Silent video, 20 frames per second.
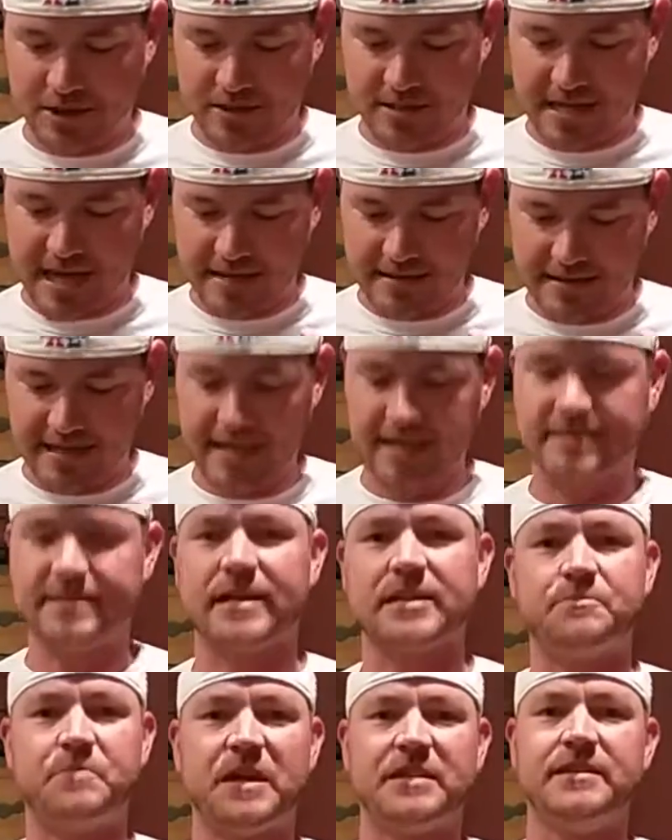just that taste
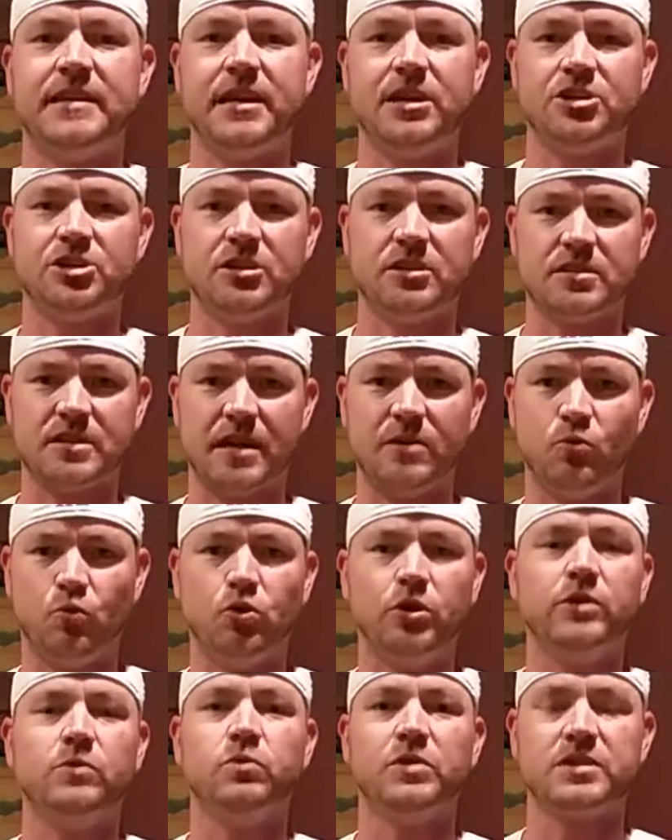expectation as I
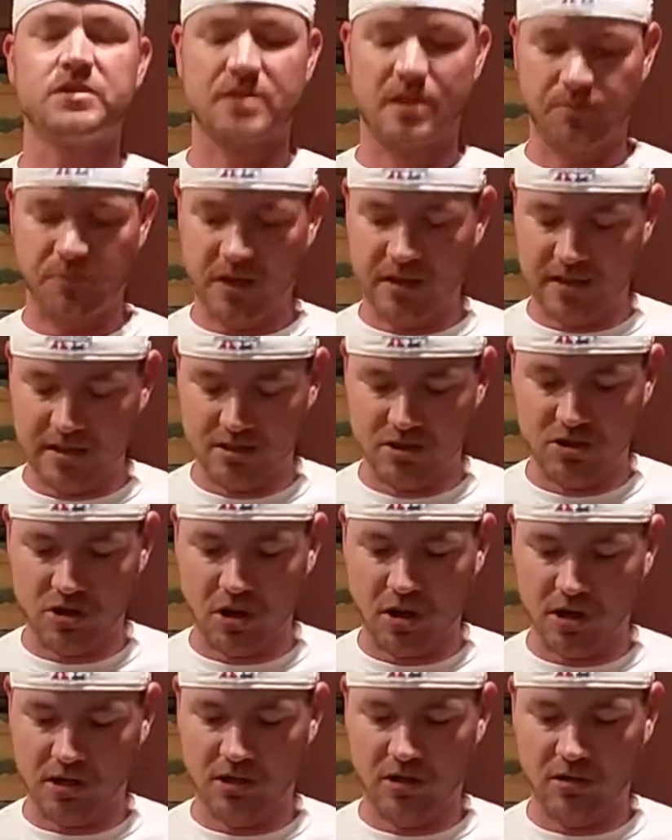would with something this
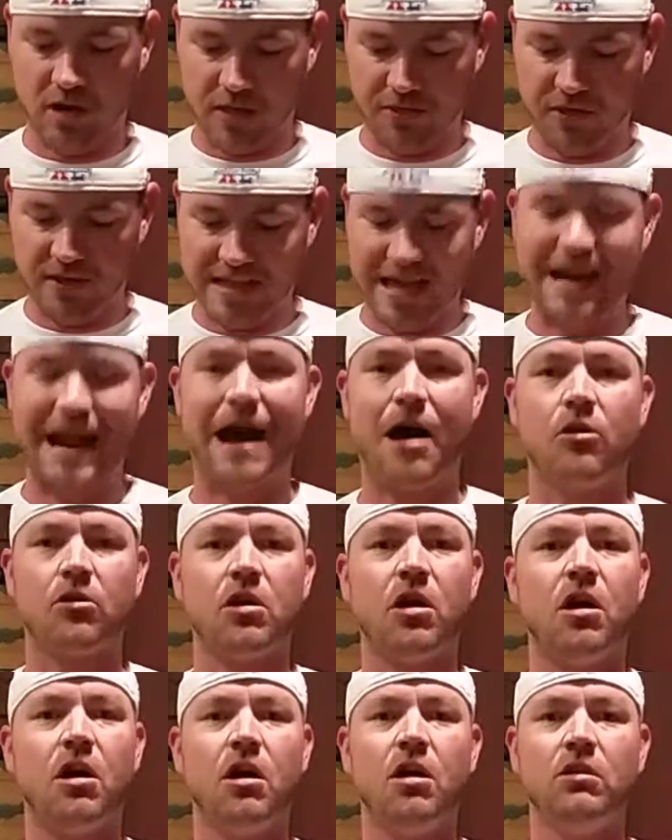dark. You know, I think that
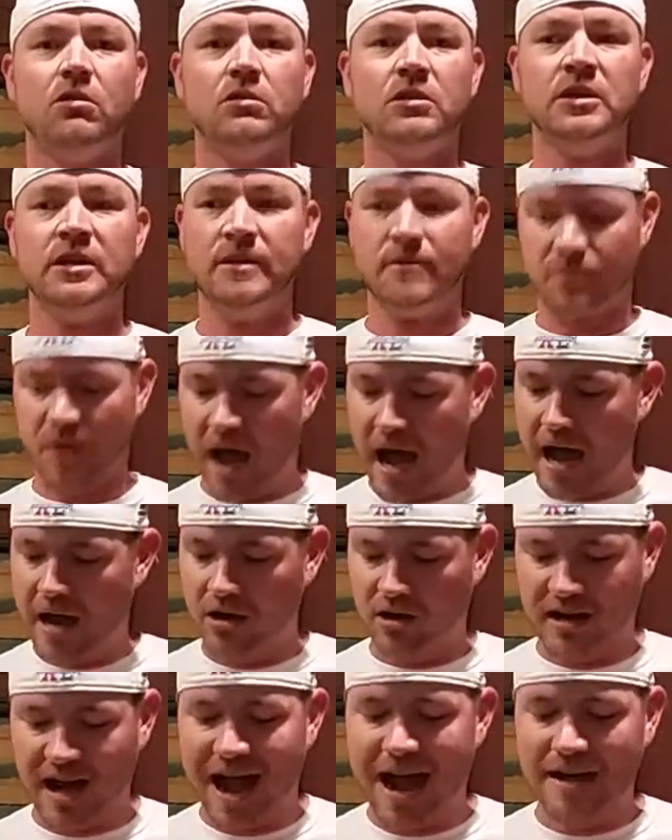alcohol, the
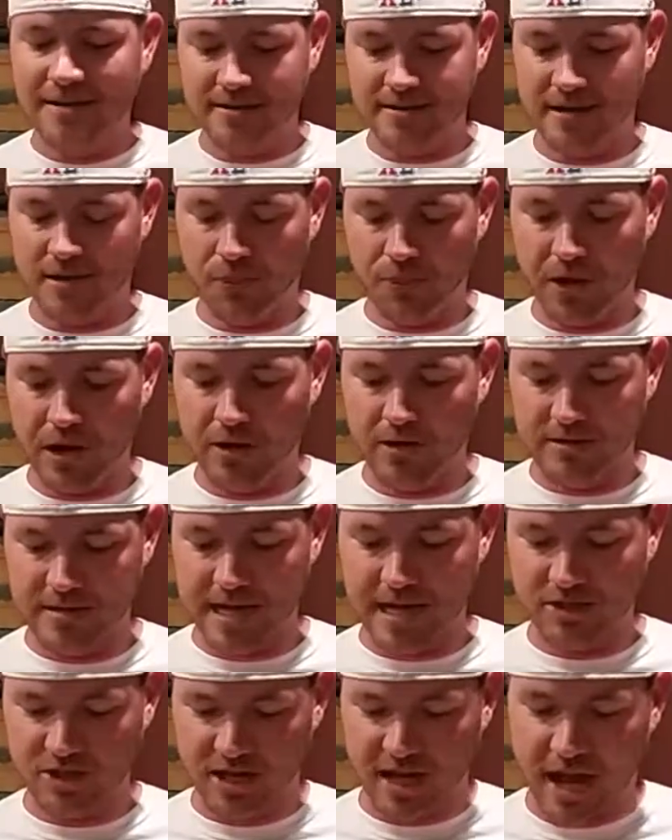higher content there is
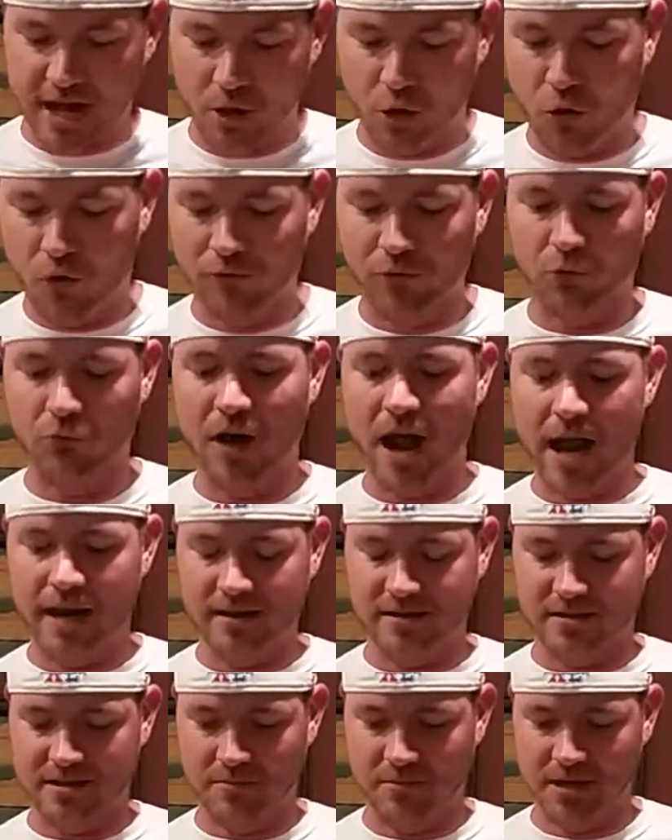actually kind of
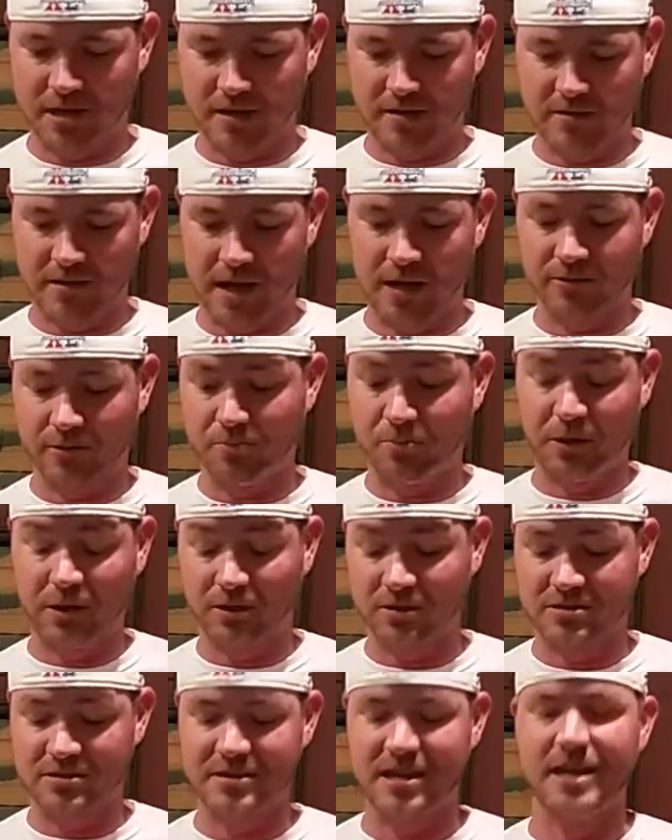overriding some of the other
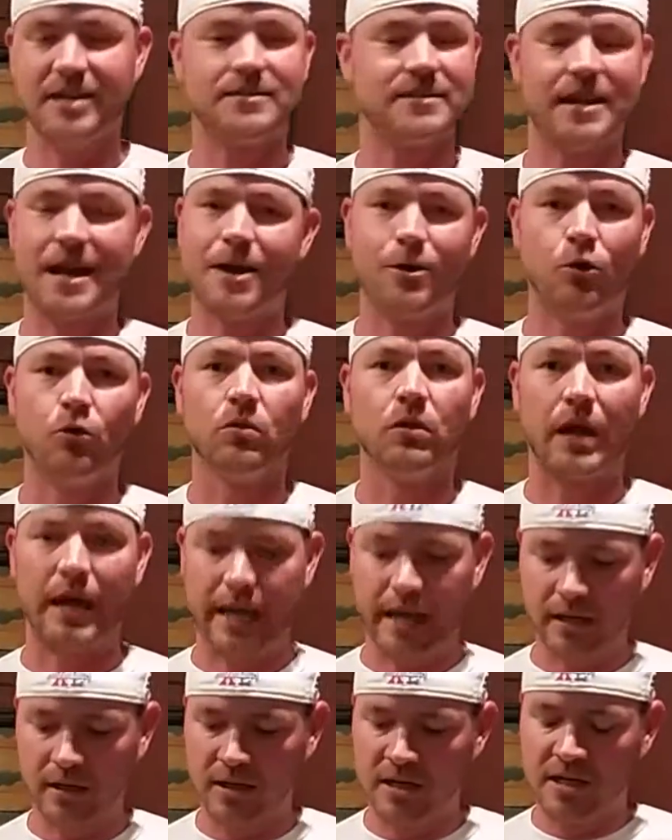beers' taste that I don't
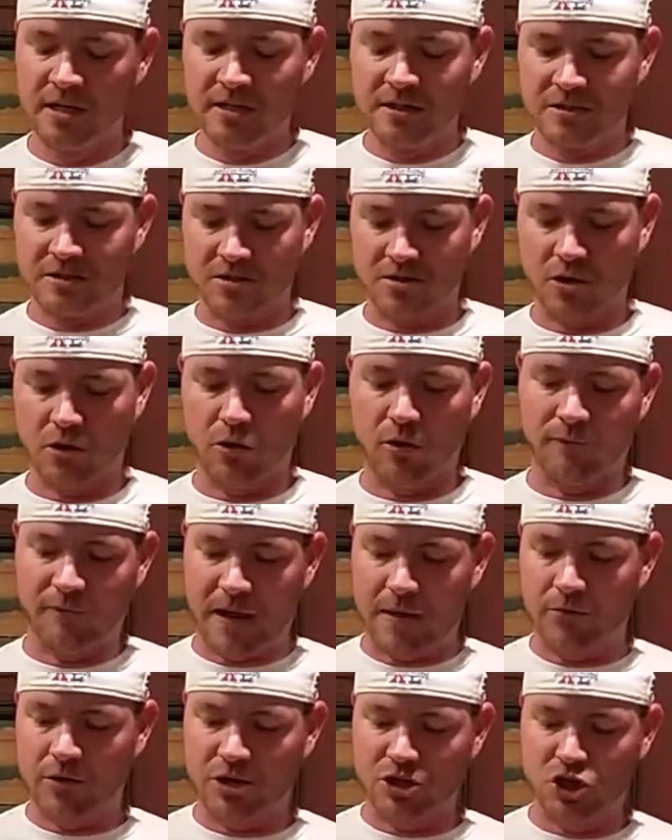like. So if
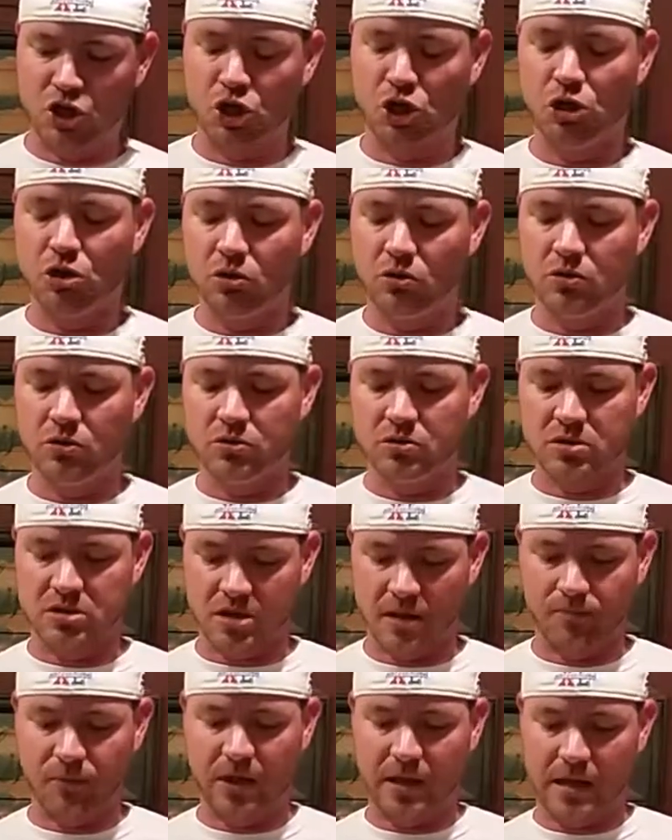I were to choose
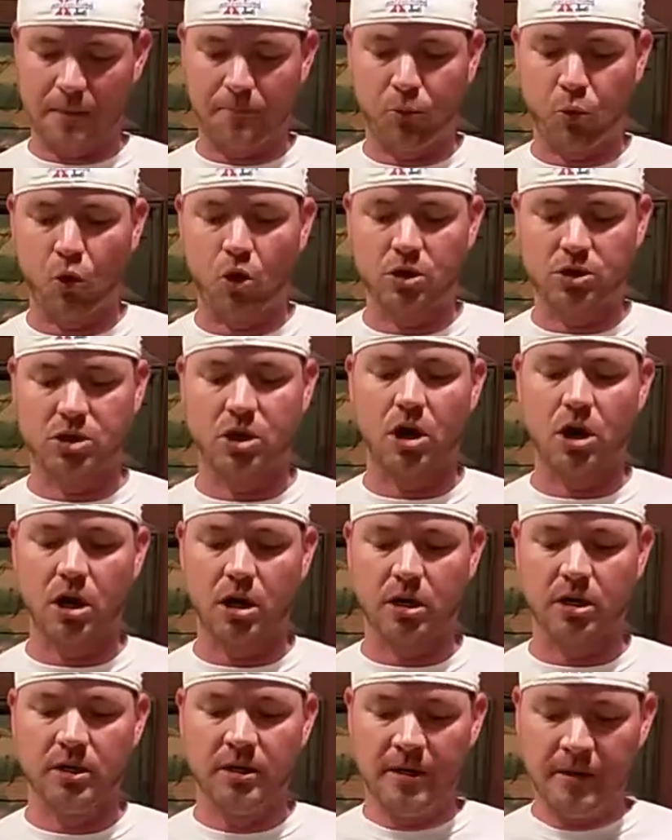something that poured
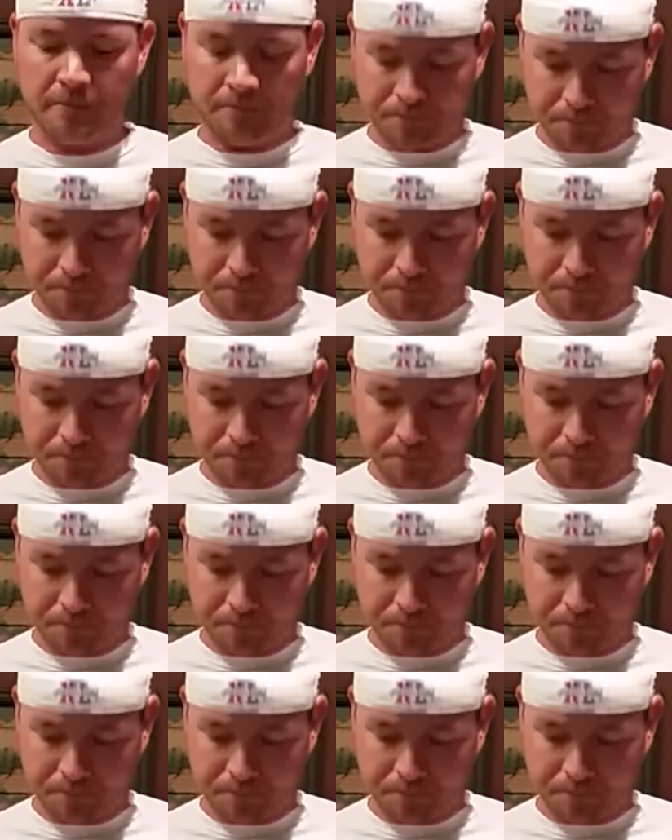dark